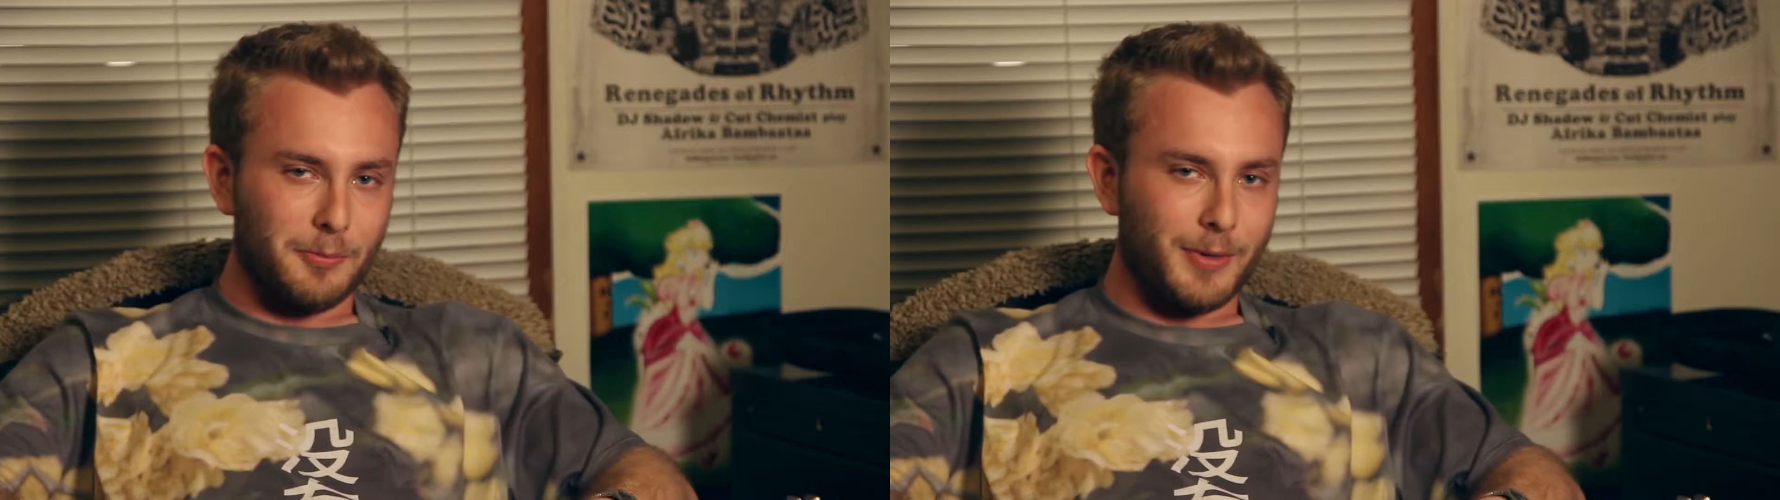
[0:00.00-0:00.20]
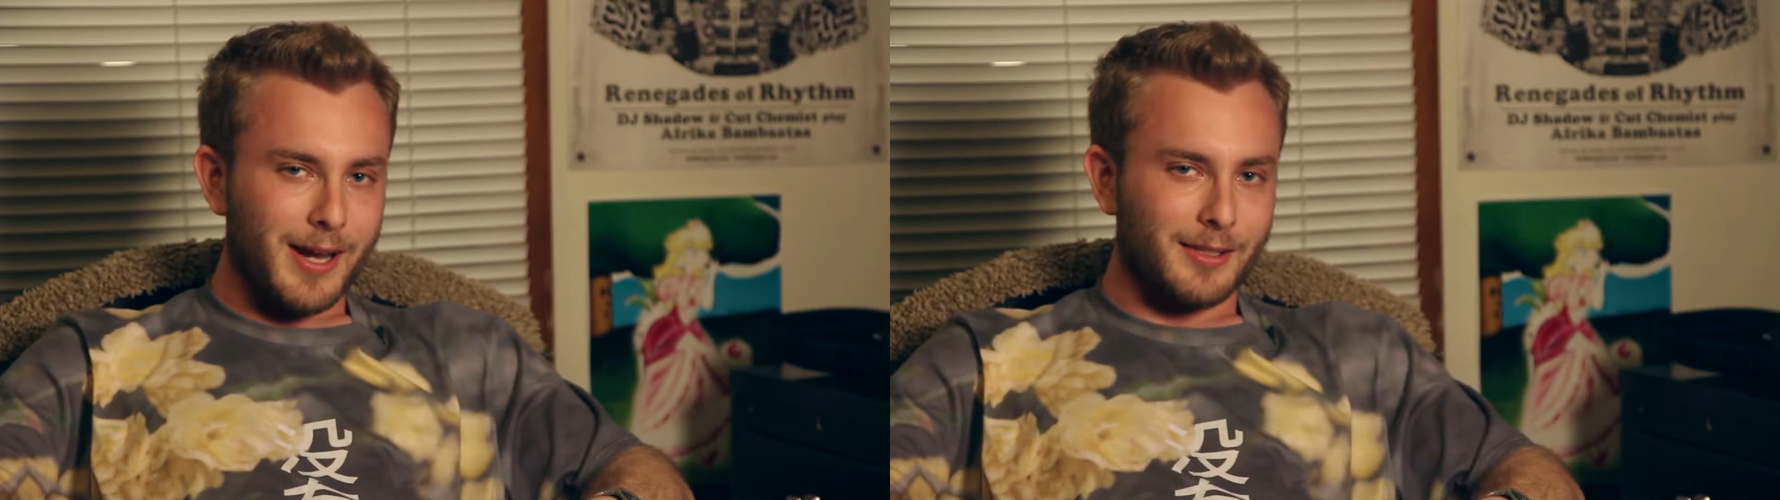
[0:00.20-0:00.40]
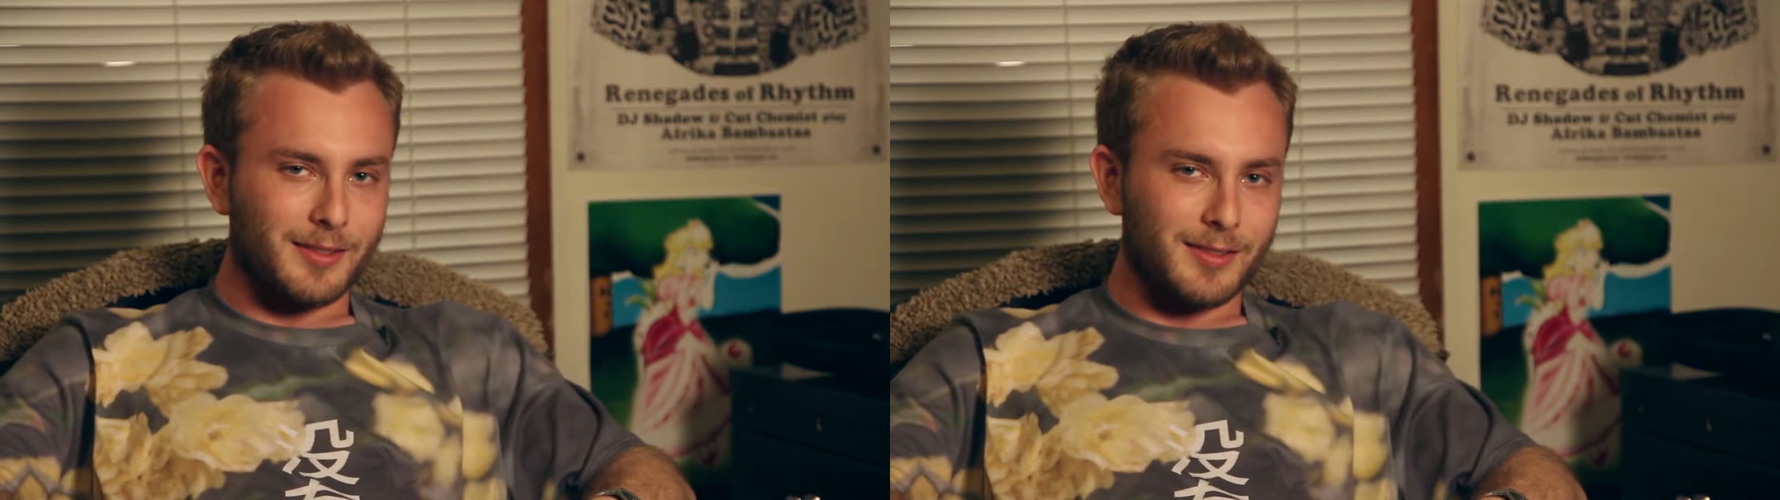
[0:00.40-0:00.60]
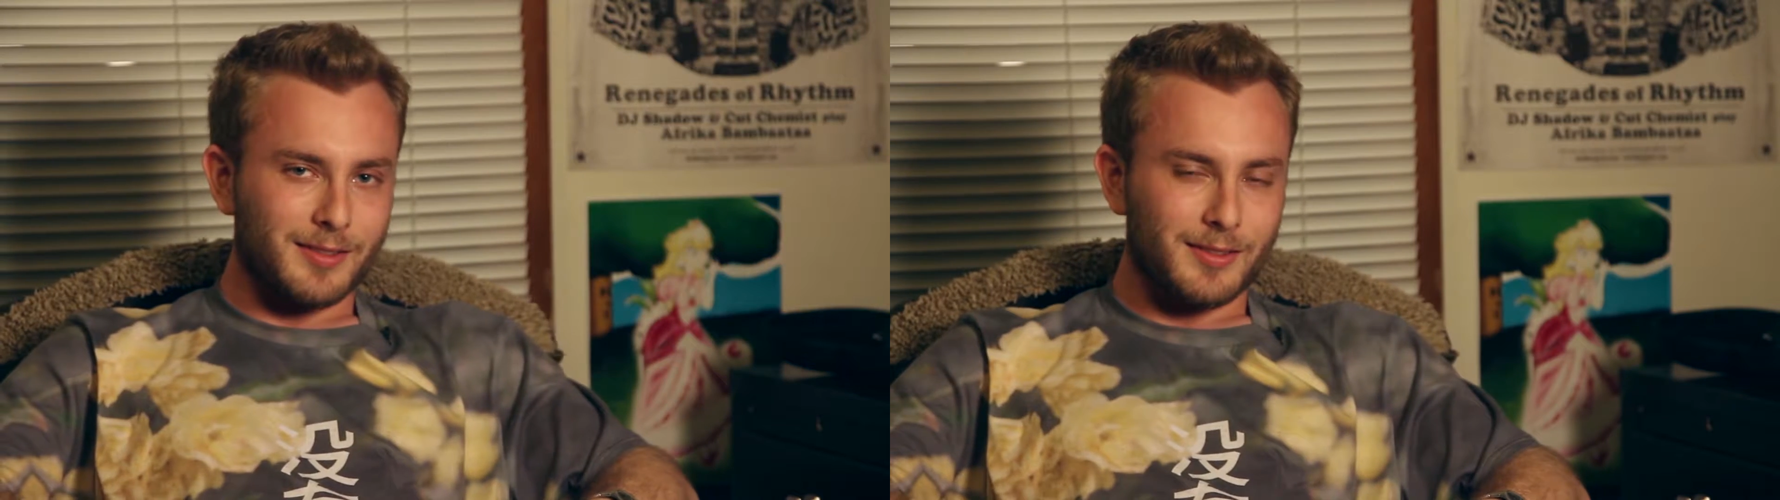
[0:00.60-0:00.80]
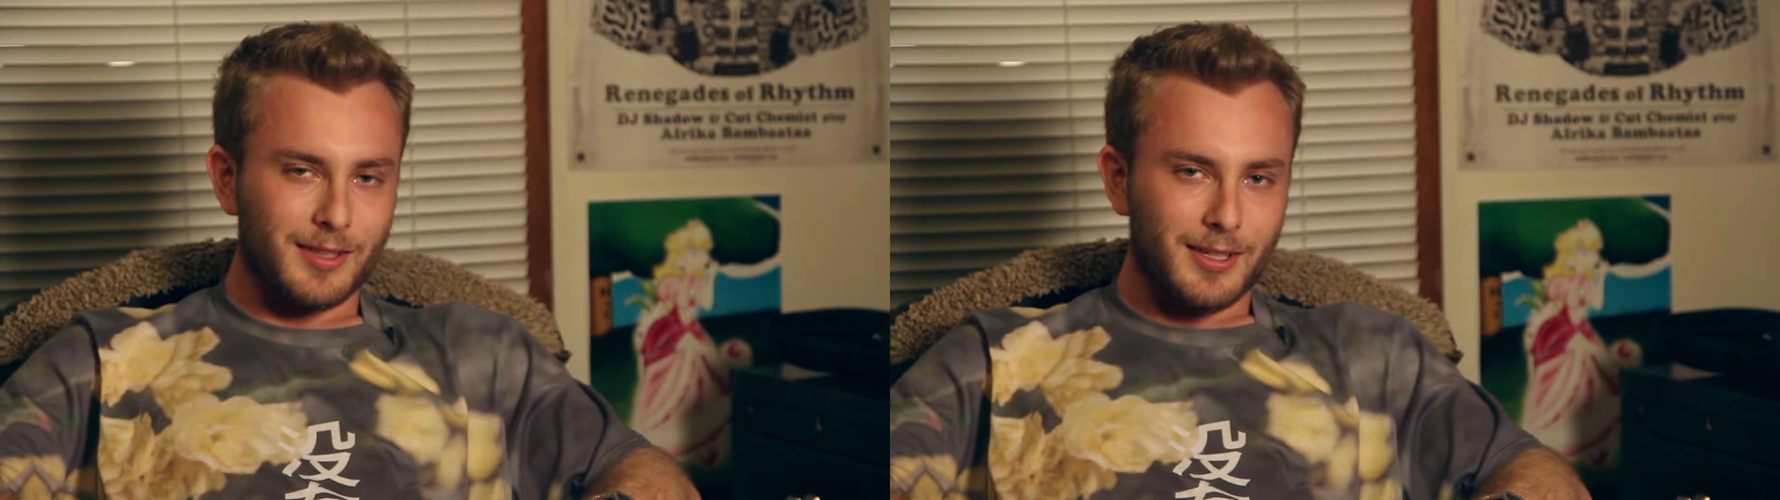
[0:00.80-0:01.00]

would practice